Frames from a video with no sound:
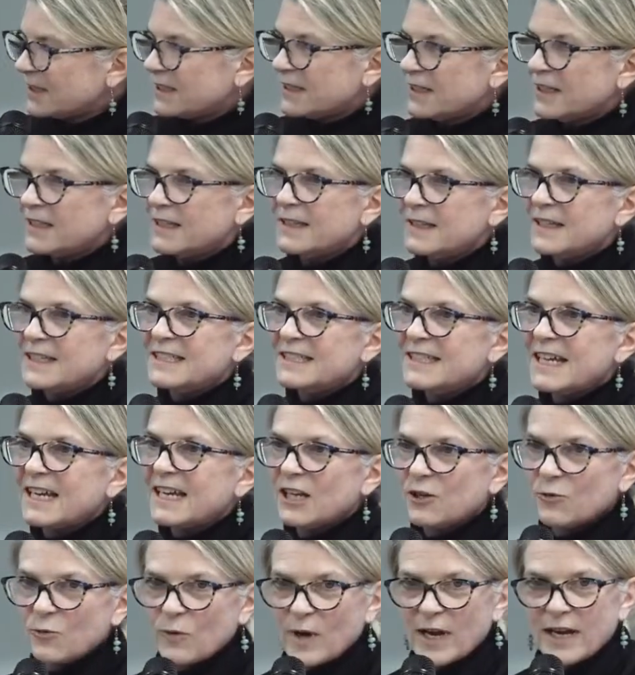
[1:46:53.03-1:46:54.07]
The second
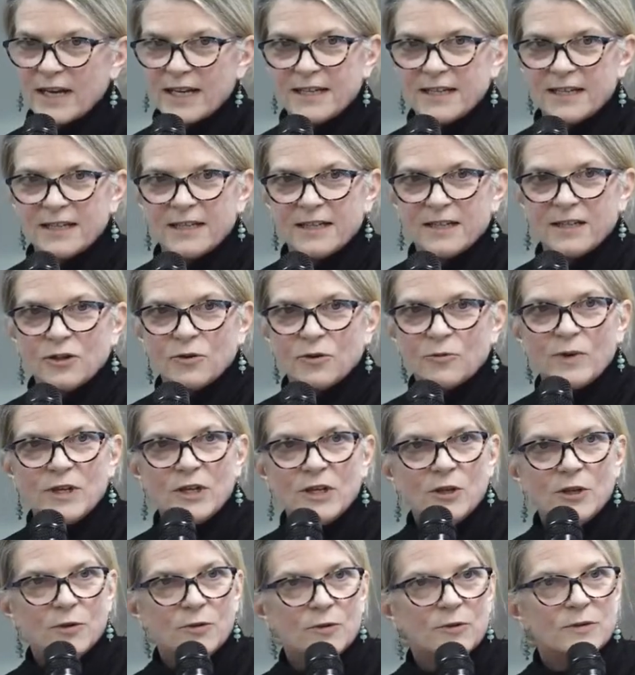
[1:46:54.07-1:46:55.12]
way we
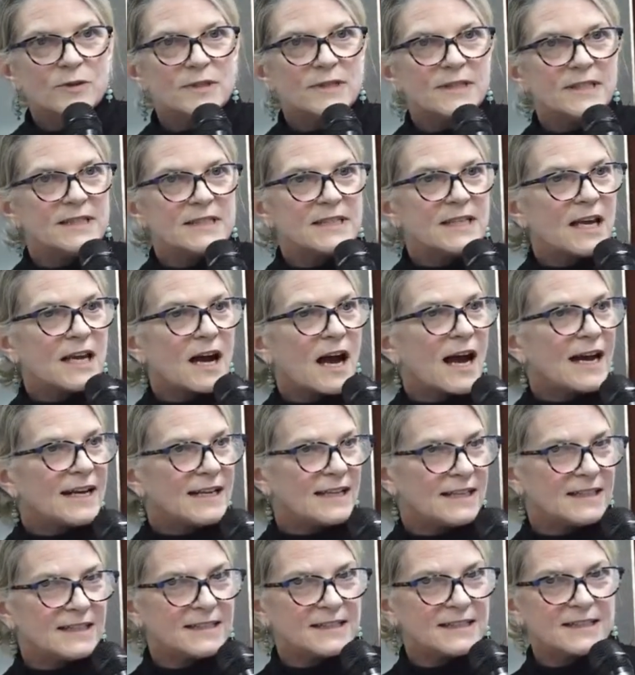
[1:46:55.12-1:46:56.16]
use this
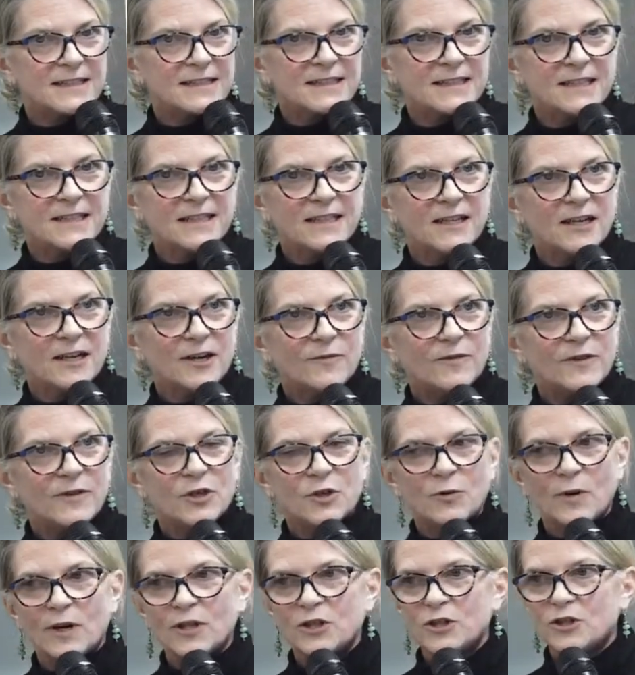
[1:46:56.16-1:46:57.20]
guidance of the
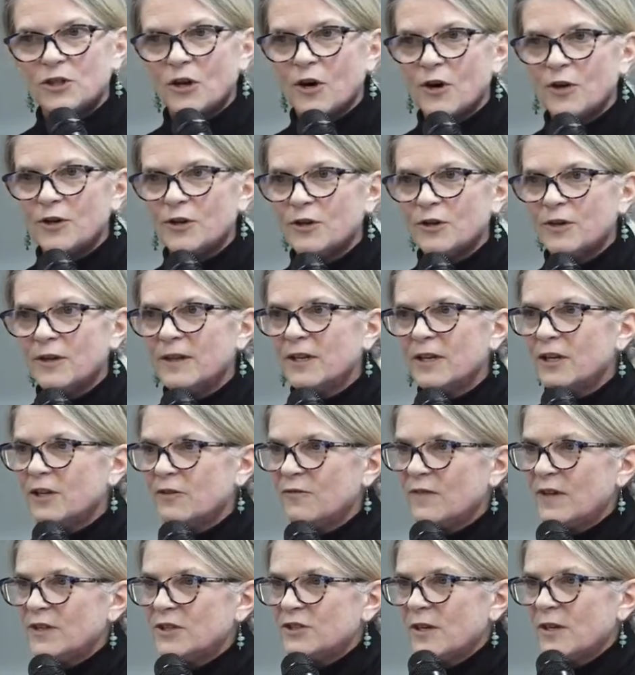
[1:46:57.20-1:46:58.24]
UN Charter and the
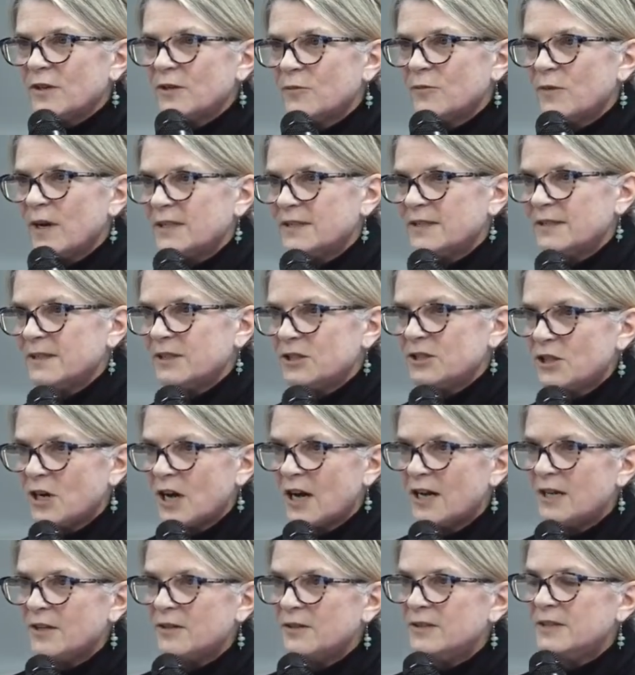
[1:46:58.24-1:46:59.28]
Convention on the Rights of the
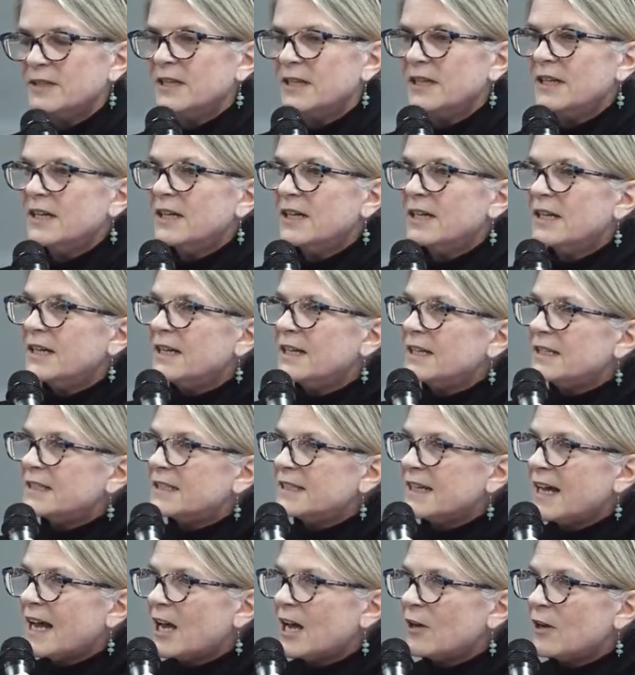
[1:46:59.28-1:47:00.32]
Child is to
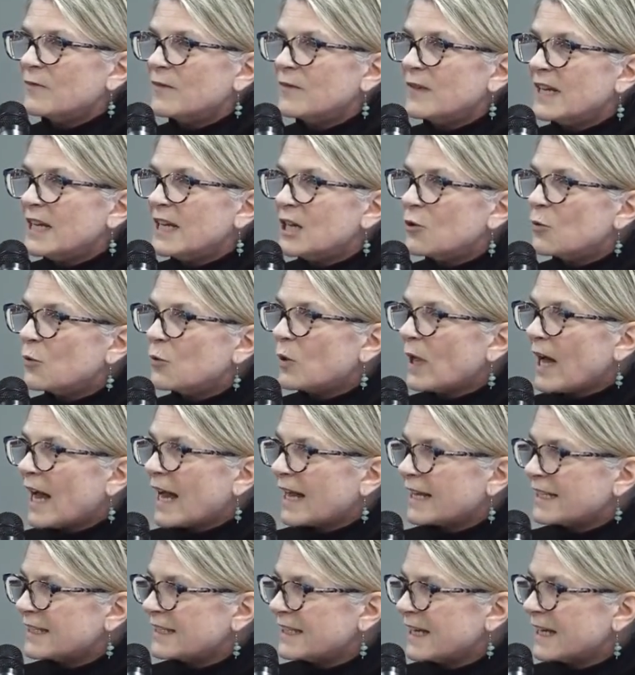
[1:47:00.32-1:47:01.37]
have equal
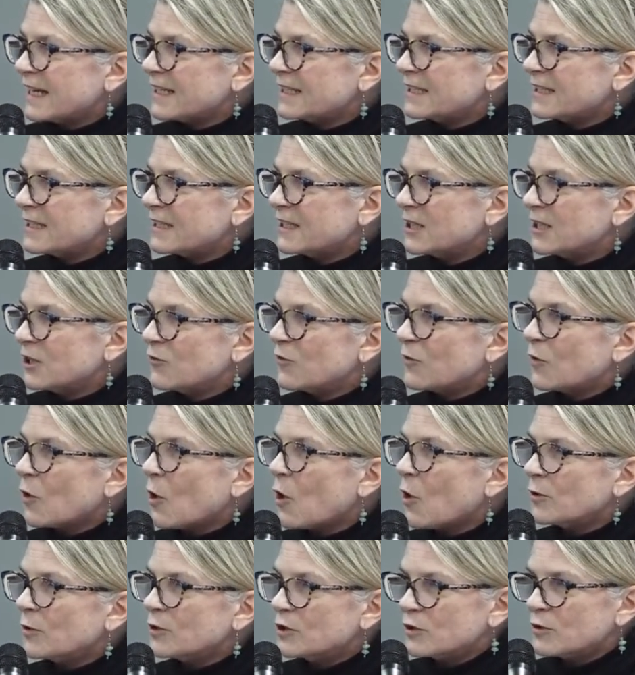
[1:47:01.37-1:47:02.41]
access for
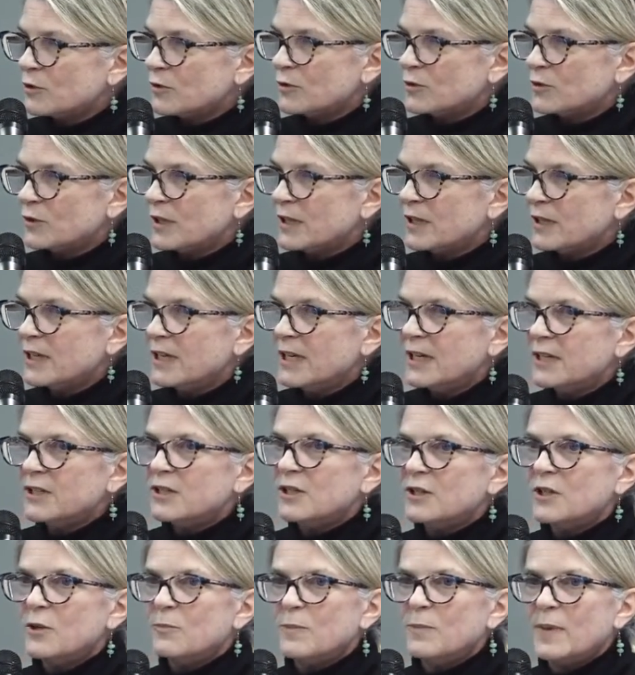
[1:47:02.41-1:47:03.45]
all children to
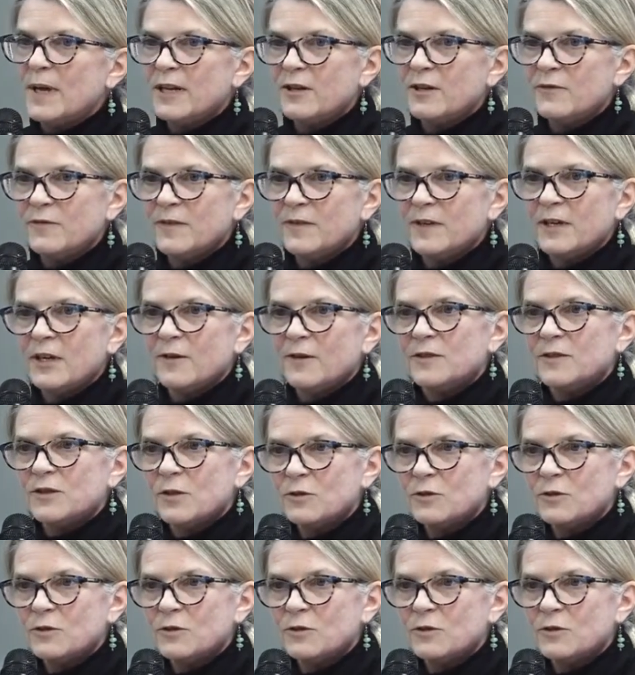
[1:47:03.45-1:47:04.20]
the benefit of Social